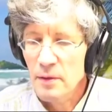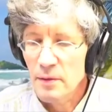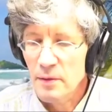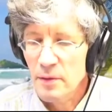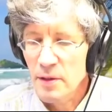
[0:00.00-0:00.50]

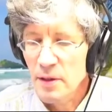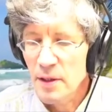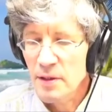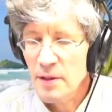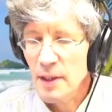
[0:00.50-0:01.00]

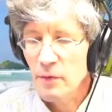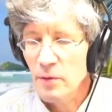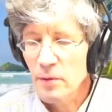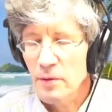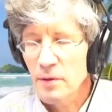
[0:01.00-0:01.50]
there's
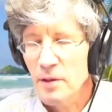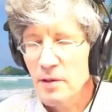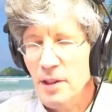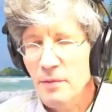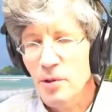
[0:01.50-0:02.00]
several
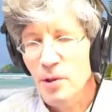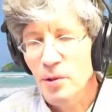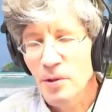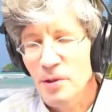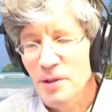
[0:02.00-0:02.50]

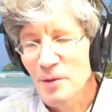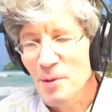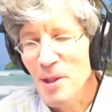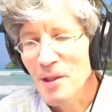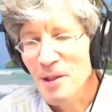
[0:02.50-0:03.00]
corners of the
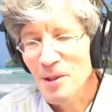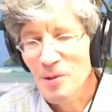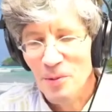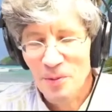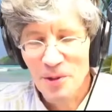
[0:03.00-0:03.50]
market
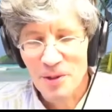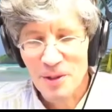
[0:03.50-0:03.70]
that